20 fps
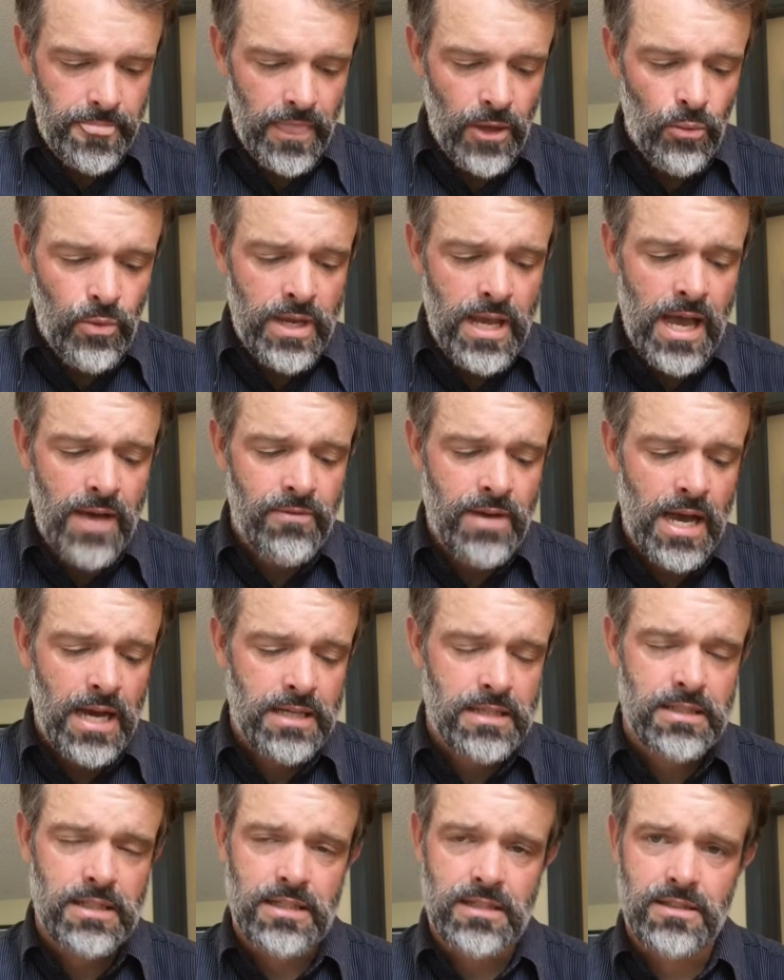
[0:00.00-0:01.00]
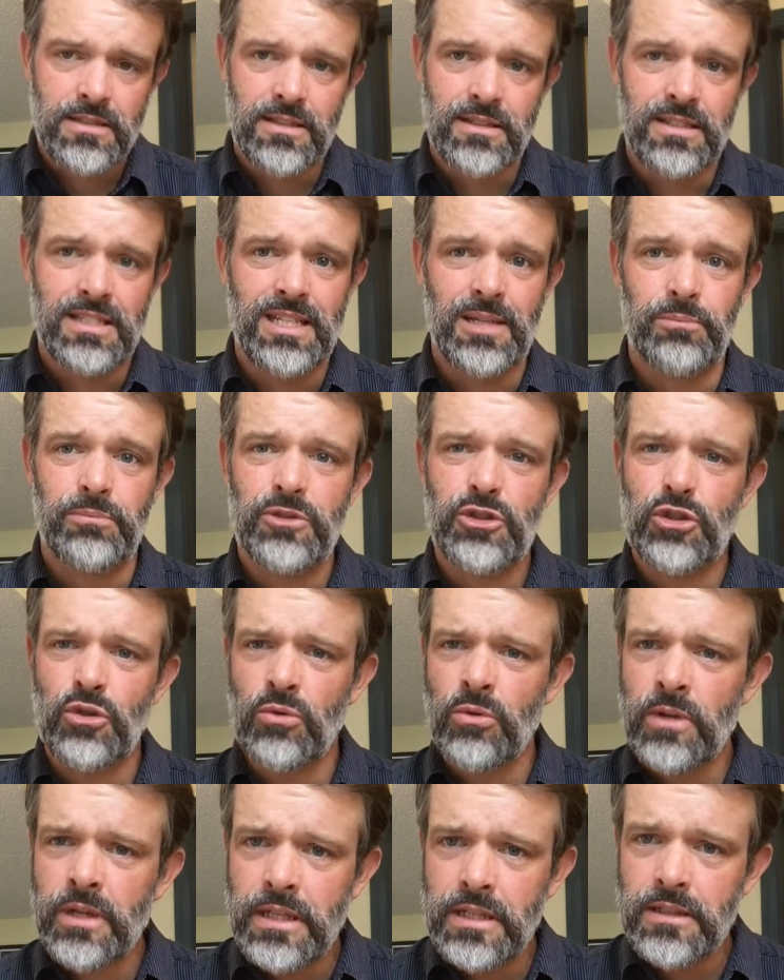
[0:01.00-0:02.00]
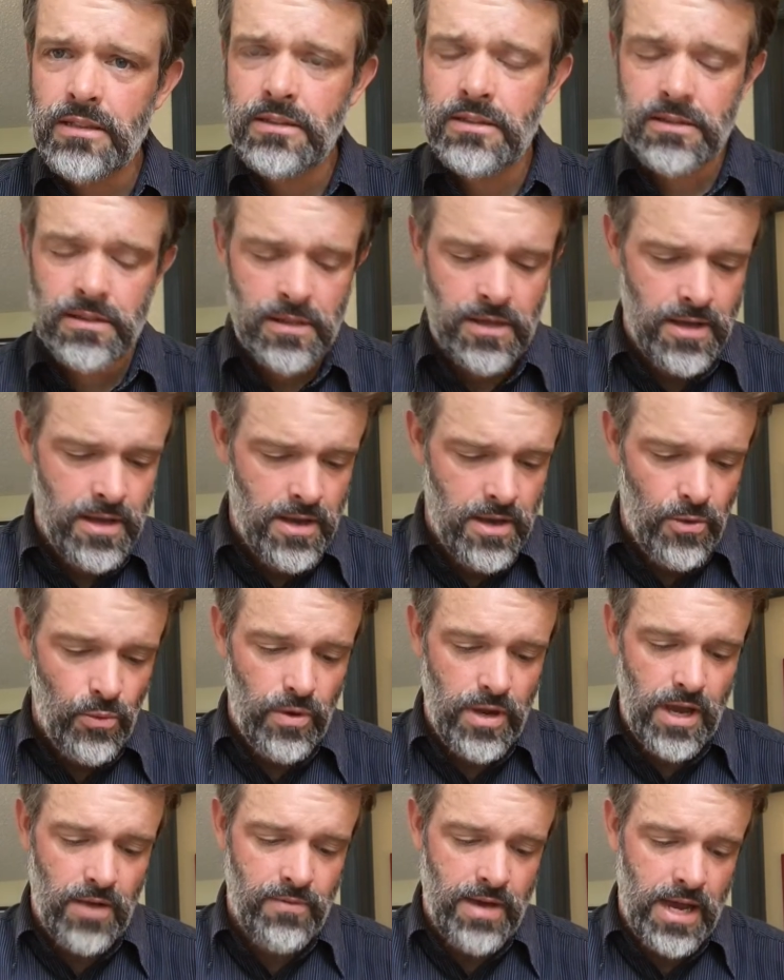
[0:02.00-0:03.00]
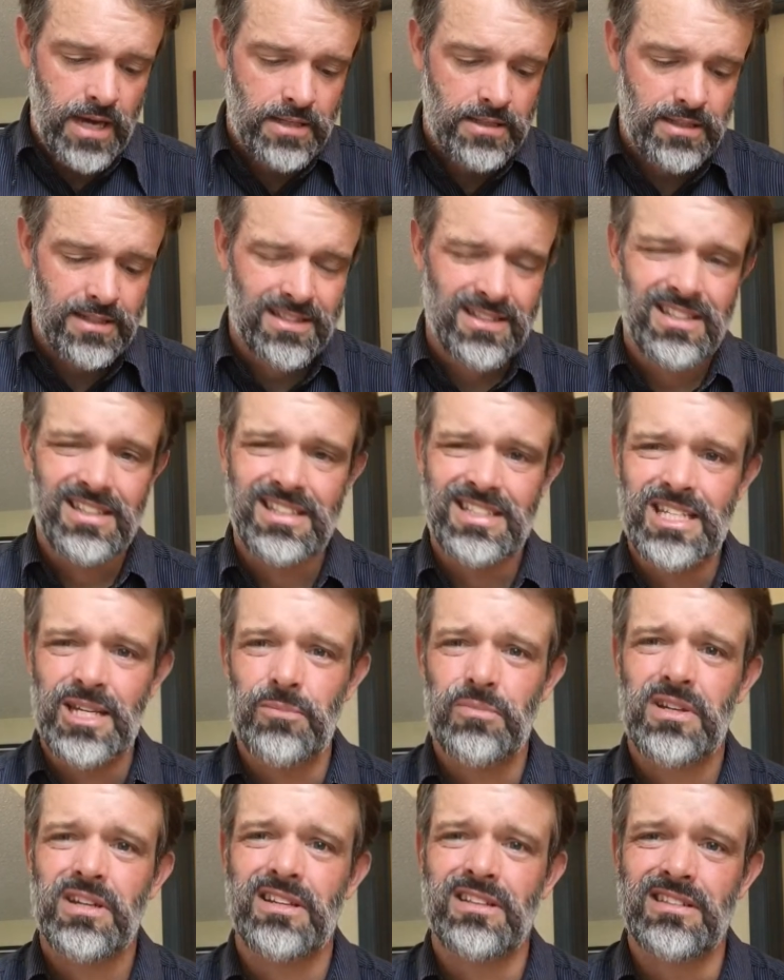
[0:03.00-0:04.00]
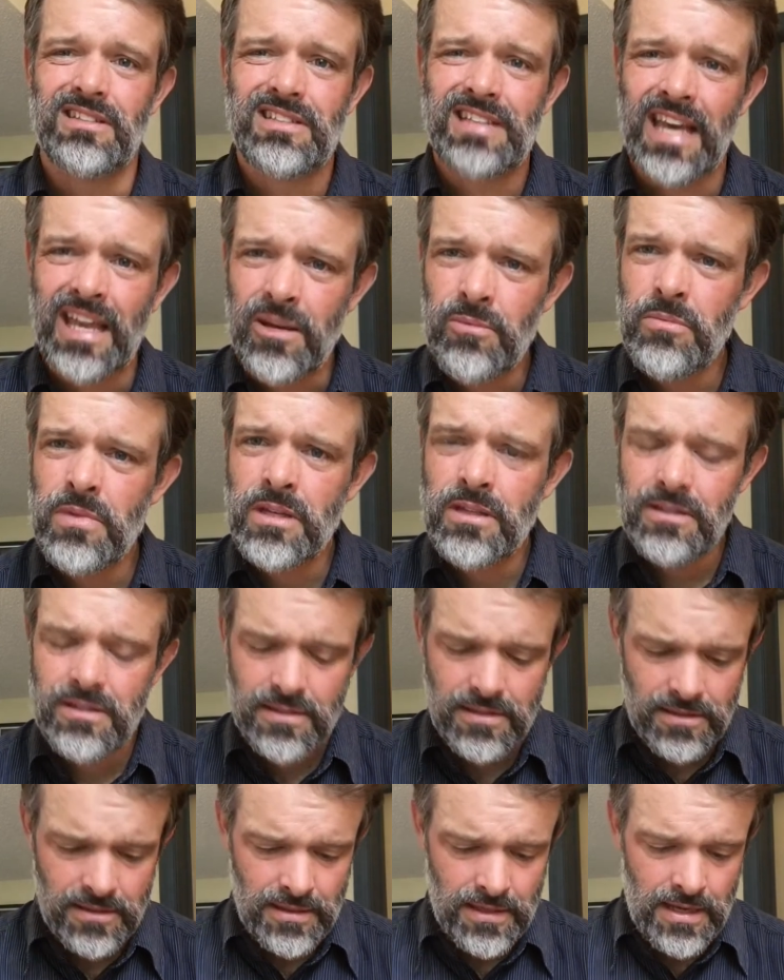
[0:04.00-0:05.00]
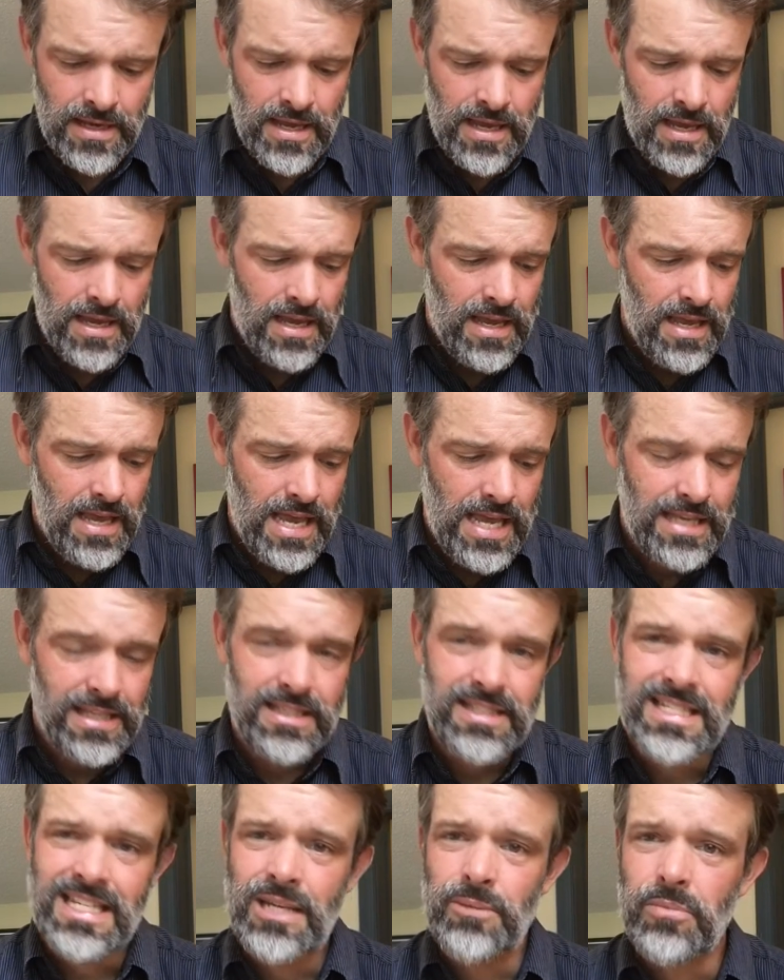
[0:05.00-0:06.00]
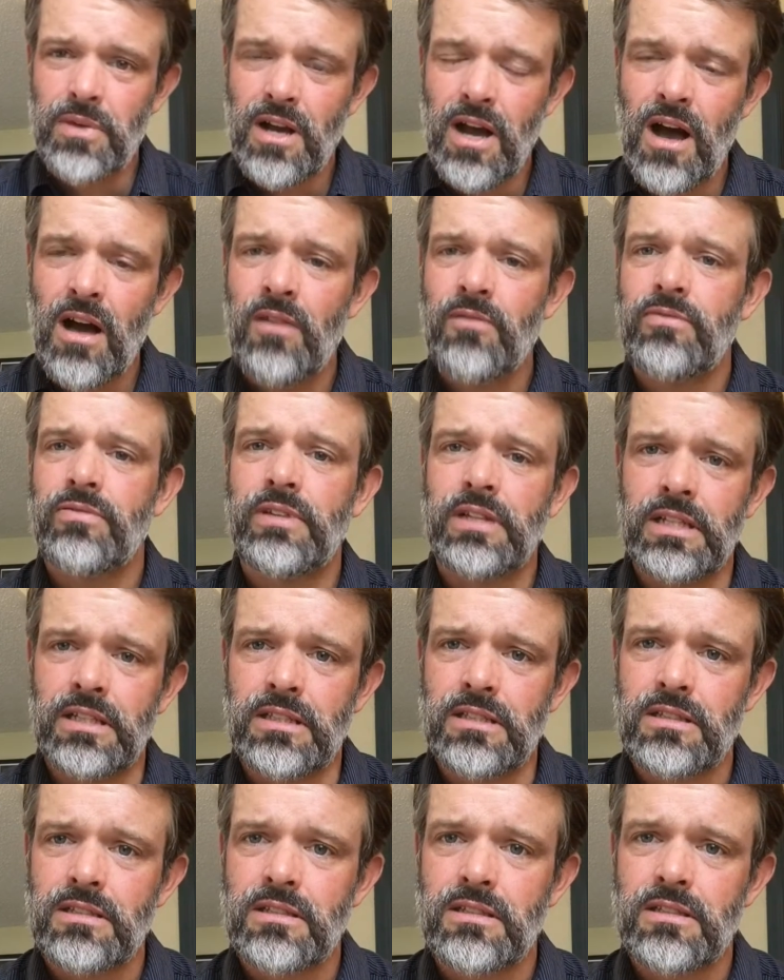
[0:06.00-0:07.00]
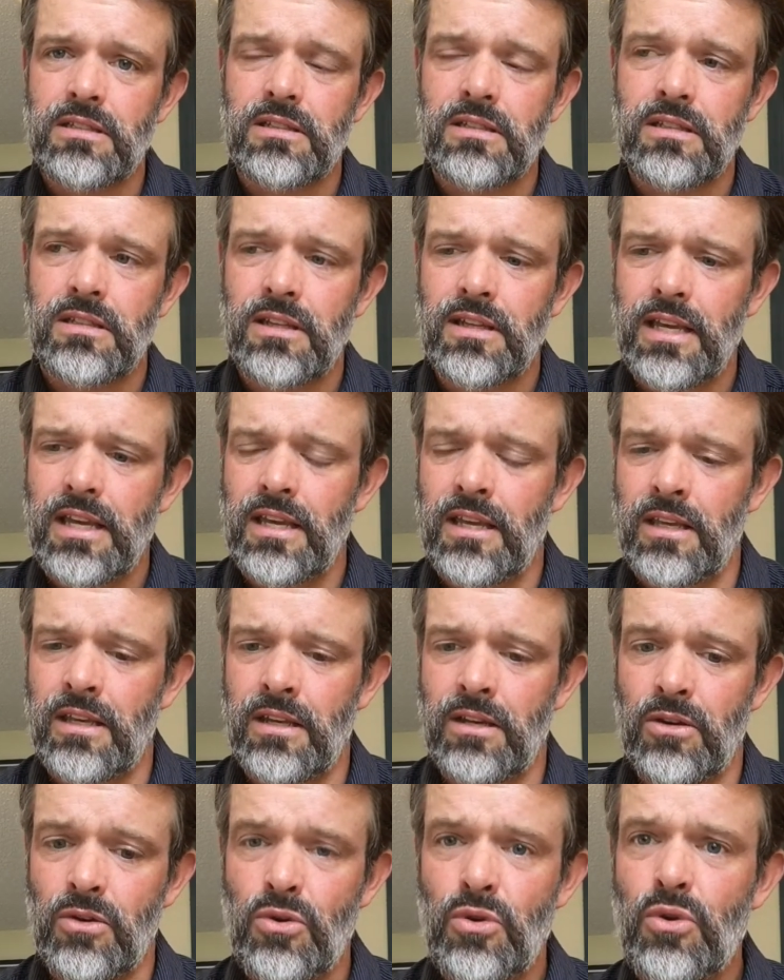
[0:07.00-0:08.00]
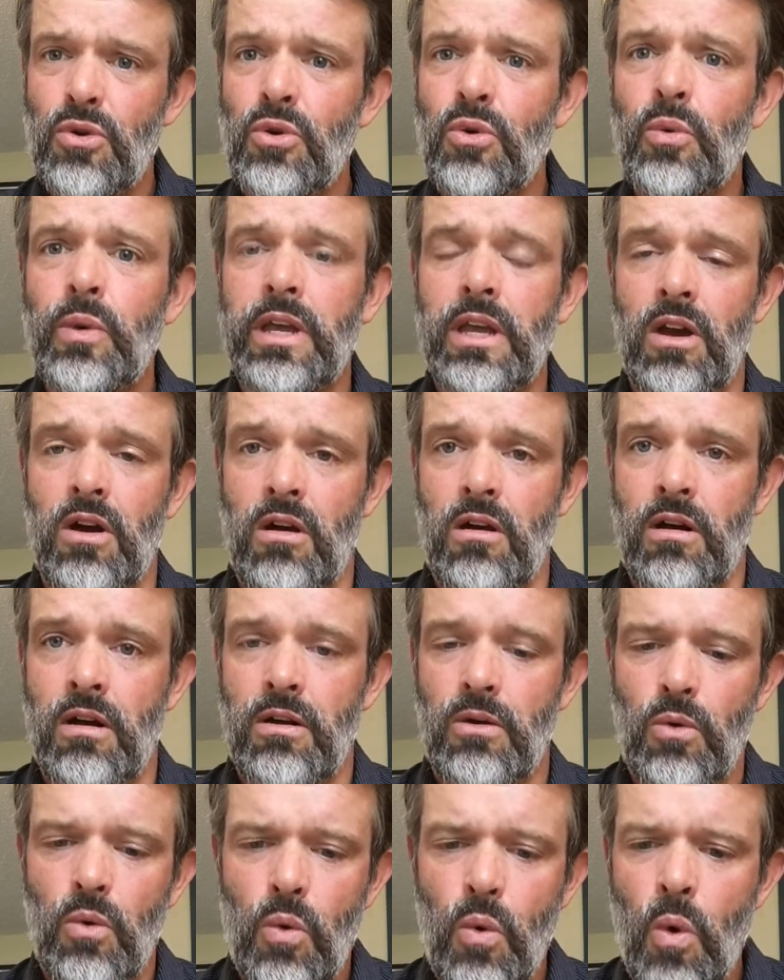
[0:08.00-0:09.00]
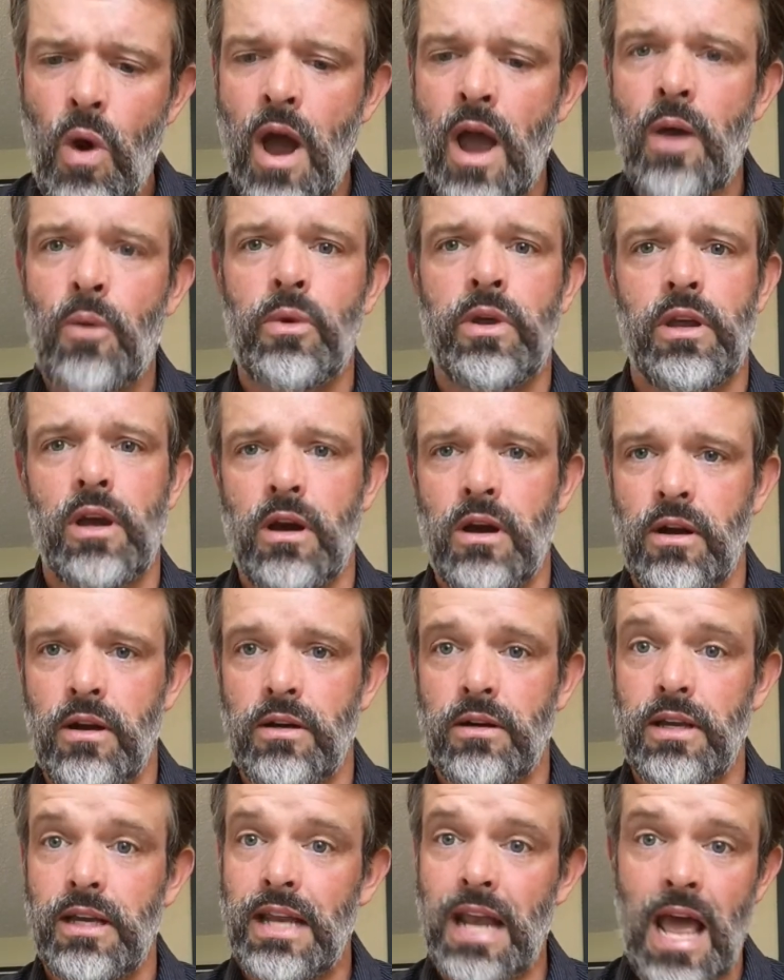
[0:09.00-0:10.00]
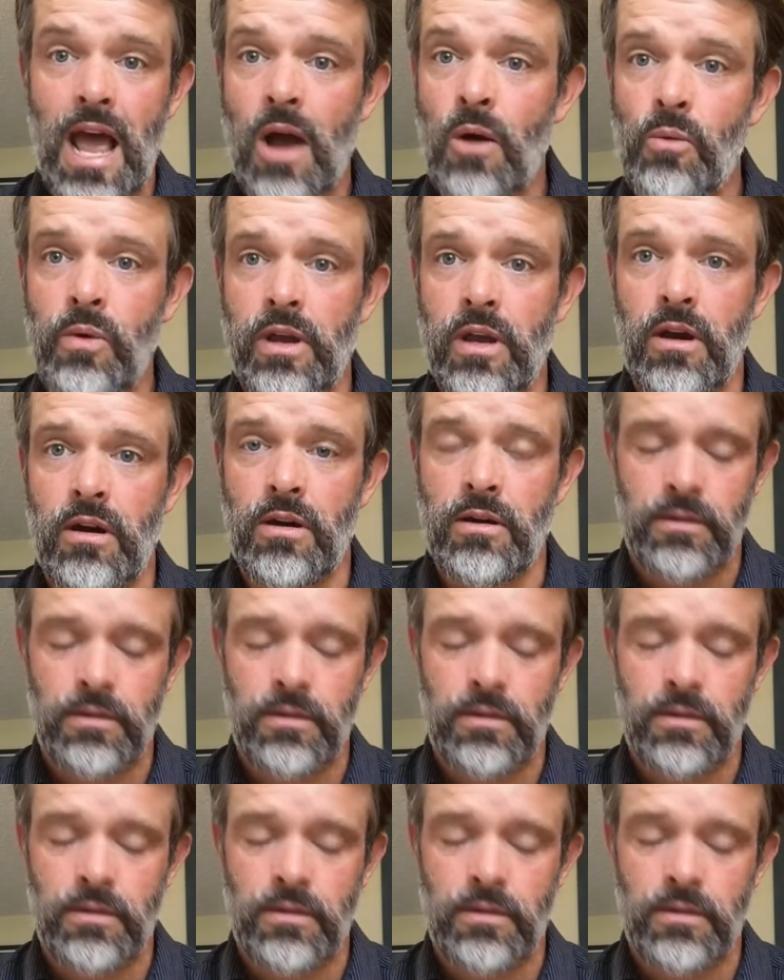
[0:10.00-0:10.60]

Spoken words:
we have access to deep joy, we have access to deep contentment, and deep confidence in who we are, why we are, and how we are.